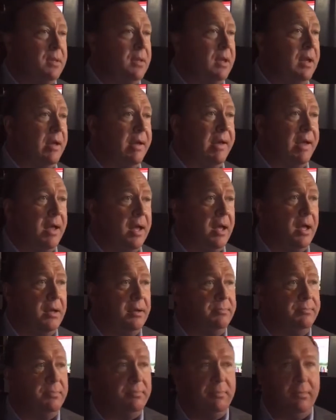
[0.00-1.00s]
uh,
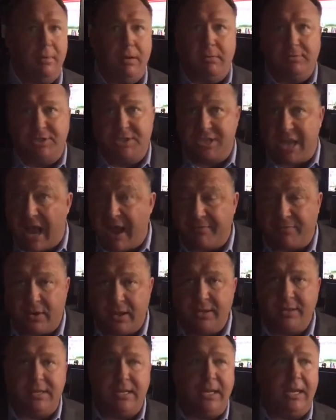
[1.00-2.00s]

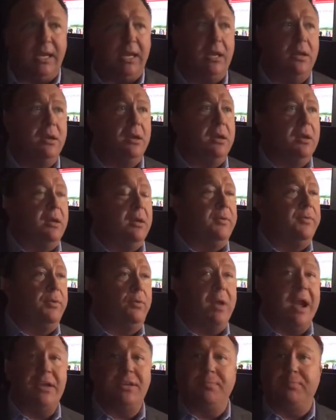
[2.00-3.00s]
sovereignty, the
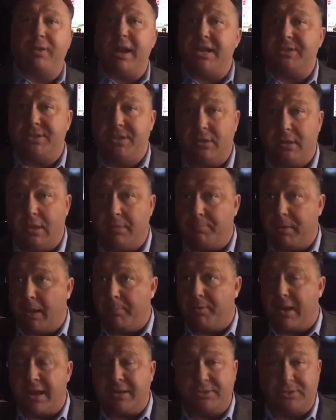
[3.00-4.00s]
right to uh, uh,
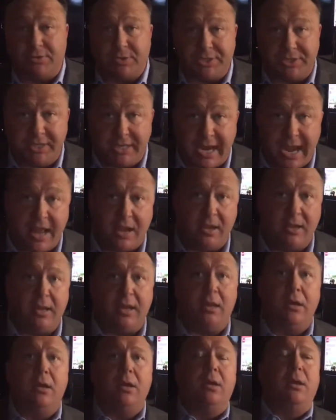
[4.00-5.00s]
practice
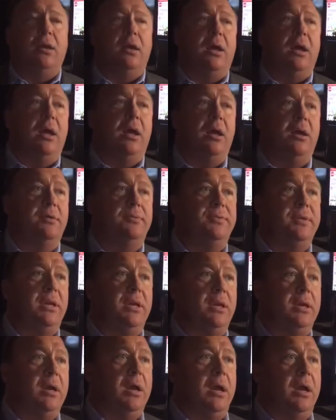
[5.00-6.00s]
Christianity, uh,
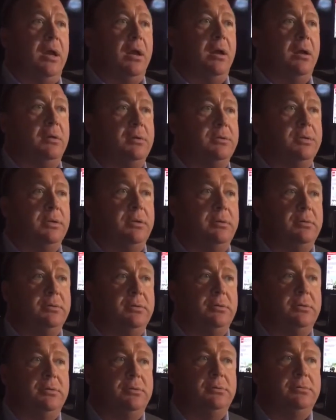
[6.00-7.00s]
the uh,
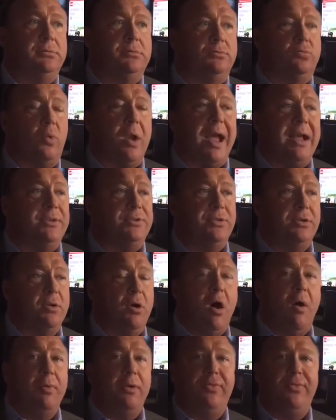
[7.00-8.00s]
right to
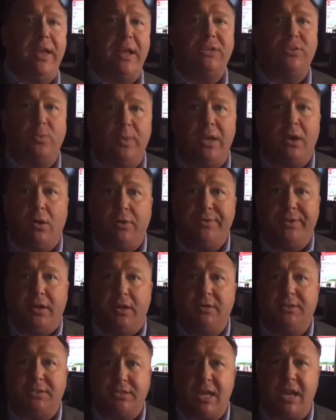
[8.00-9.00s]
all the things that we hold dear
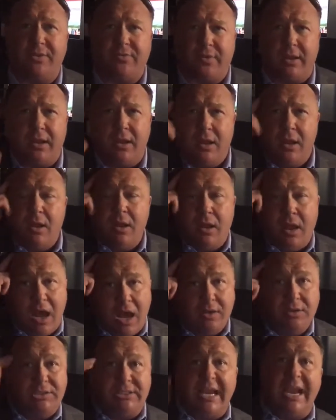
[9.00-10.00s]
in this country.
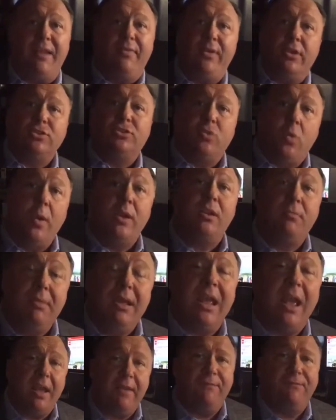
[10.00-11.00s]
Understand there's going to
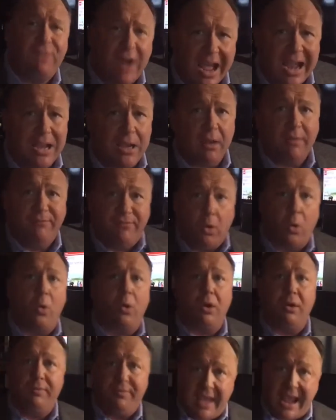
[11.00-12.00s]
be fight
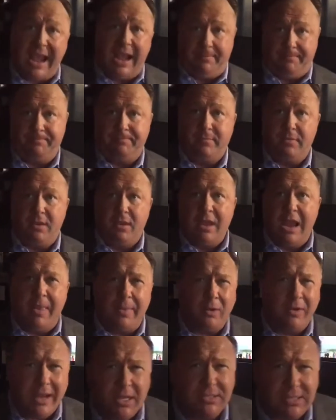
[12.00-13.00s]
for that. And
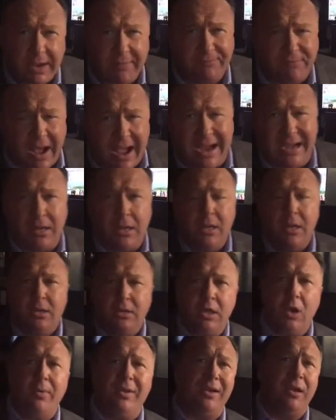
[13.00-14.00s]
there is a fight
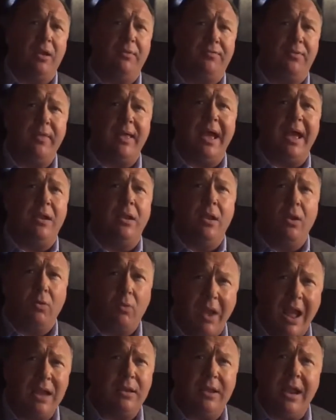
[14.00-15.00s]
going on for that
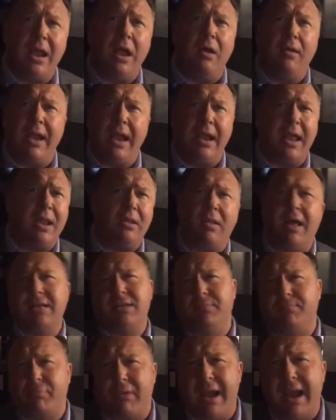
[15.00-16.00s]
right now. And I don't like
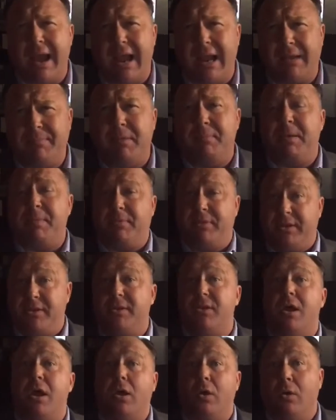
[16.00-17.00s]
to brag, but people need to
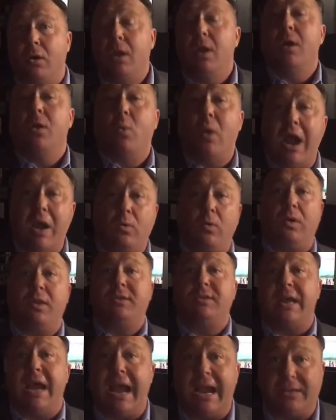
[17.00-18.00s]
know why we're
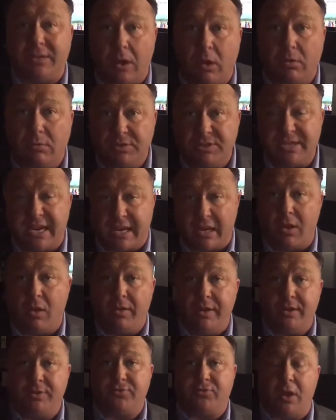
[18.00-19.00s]
attacked oh, second
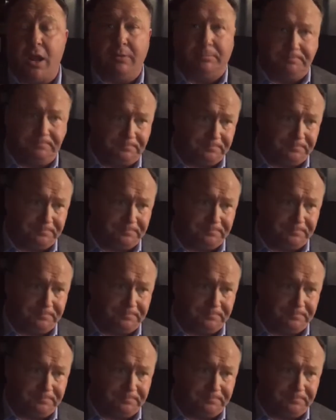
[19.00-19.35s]
only to Trump.